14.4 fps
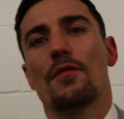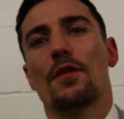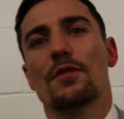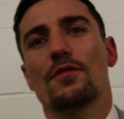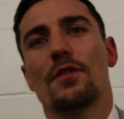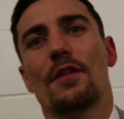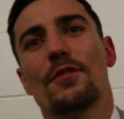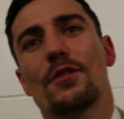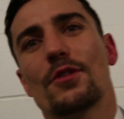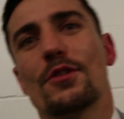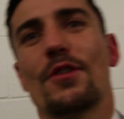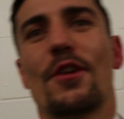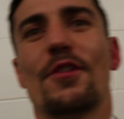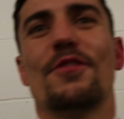Thanks for having us.
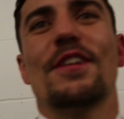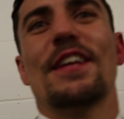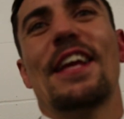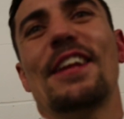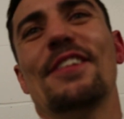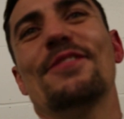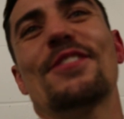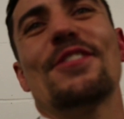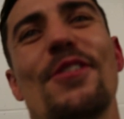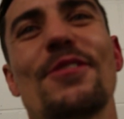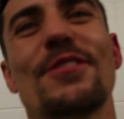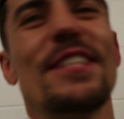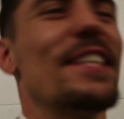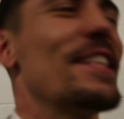Sorry for getting
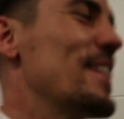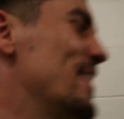interrupted.